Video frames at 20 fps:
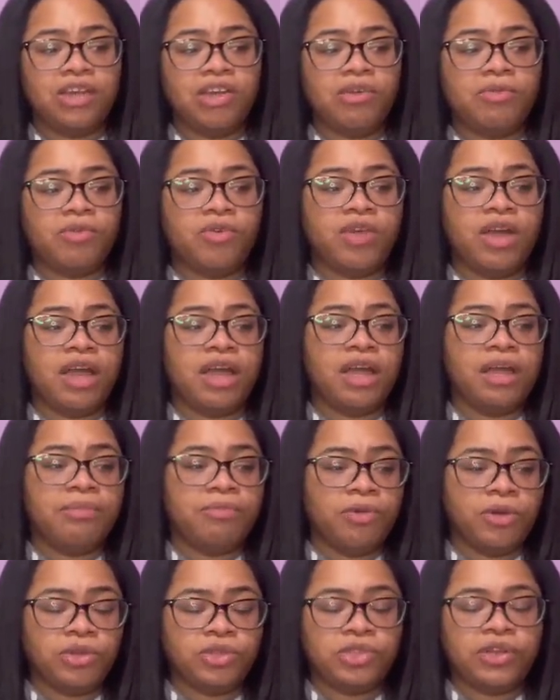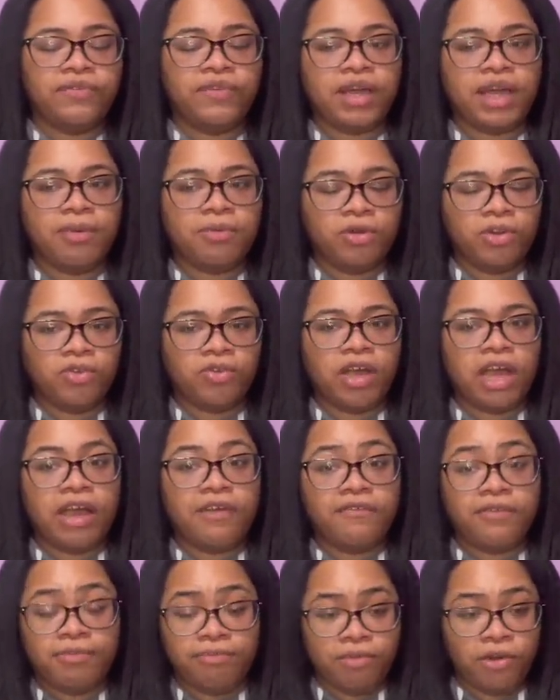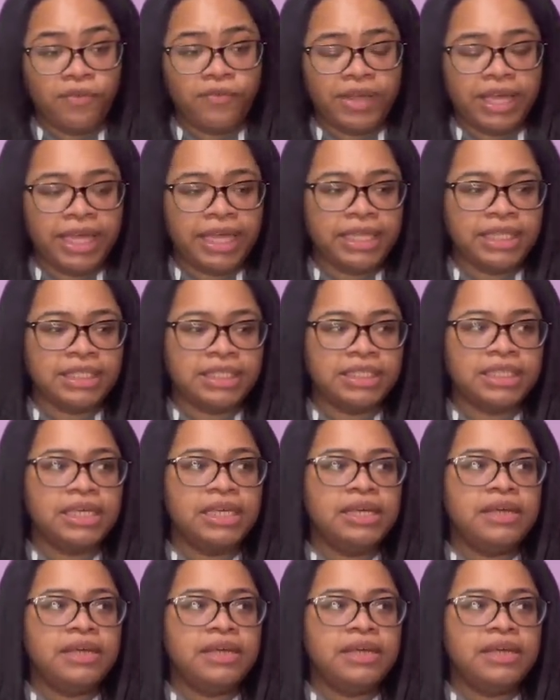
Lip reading: or I'm going to cry emotional. I feel like I'm going to cry from both ends,